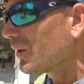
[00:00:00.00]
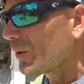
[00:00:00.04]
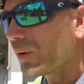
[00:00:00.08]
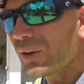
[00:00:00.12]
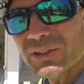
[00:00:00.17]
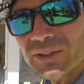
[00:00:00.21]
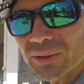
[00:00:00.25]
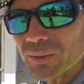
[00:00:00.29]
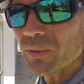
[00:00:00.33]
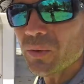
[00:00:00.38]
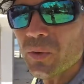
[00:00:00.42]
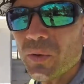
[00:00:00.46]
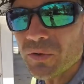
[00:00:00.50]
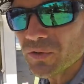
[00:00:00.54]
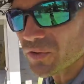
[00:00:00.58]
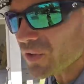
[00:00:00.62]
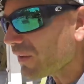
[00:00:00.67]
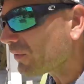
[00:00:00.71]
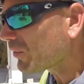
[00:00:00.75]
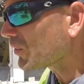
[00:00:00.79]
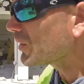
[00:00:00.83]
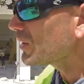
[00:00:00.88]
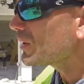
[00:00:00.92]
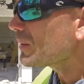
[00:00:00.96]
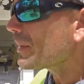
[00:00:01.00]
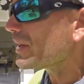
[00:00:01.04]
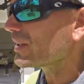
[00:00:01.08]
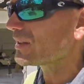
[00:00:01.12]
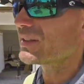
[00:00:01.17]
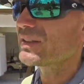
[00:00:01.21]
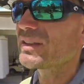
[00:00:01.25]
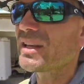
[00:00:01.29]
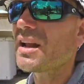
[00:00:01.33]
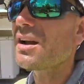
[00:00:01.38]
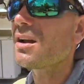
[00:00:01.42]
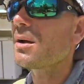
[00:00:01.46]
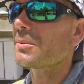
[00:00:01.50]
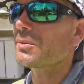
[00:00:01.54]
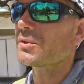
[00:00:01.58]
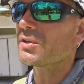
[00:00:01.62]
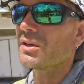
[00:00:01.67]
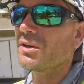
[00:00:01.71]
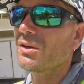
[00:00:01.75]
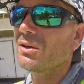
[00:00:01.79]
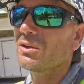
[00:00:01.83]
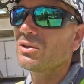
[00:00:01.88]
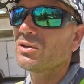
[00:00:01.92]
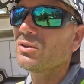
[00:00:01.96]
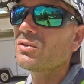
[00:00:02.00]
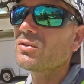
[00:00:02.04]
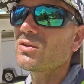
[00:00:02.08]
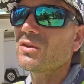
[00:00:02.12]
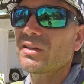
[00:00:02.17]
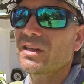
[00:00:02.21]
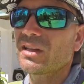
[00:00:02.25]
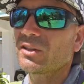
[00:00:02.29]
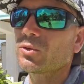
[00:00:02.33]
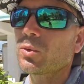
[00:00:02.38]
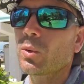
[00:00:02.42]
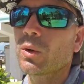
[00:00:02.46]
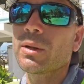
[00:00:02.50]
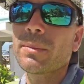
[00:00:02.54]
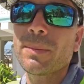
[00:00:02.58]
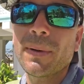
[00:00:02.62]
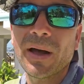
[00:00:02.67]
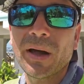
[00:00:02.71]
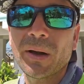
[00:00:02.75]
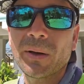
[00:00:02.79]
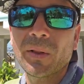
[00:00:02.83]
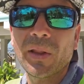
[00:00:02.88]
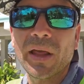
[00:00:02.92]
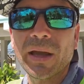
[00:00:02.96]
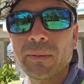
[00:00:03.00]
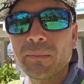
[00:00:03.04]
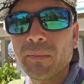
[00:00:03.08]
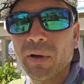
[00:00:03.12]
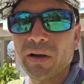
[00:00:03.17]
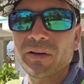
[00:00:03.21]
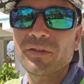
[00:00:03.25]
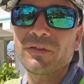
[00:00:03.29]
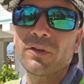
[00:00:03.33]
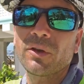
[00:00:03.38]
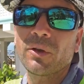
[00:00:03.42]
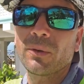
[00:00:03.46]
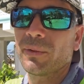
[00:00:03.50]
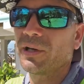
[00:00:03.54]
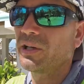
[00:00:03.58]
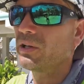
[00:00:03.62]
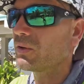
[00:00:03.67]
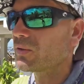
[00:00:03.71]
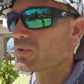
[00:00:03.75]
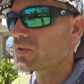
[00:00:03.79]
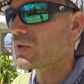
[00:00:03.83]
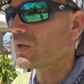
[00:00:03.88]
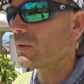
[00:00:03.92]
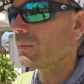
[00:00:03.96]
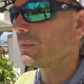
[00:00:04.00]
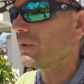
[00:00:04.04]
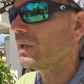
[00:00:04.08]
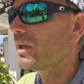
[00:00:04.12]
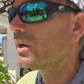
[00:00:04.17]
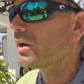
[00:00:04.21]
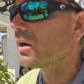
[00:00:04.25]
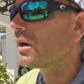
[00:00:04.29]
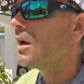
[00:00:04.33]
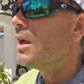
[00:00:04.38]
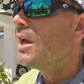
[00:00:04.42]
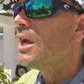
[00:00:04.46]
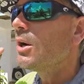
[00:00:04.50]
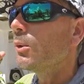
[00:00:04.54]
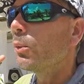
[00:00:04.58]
Learned some cool stuff. Learned about setups, you know, using that 20 pound like monofilament noceum leader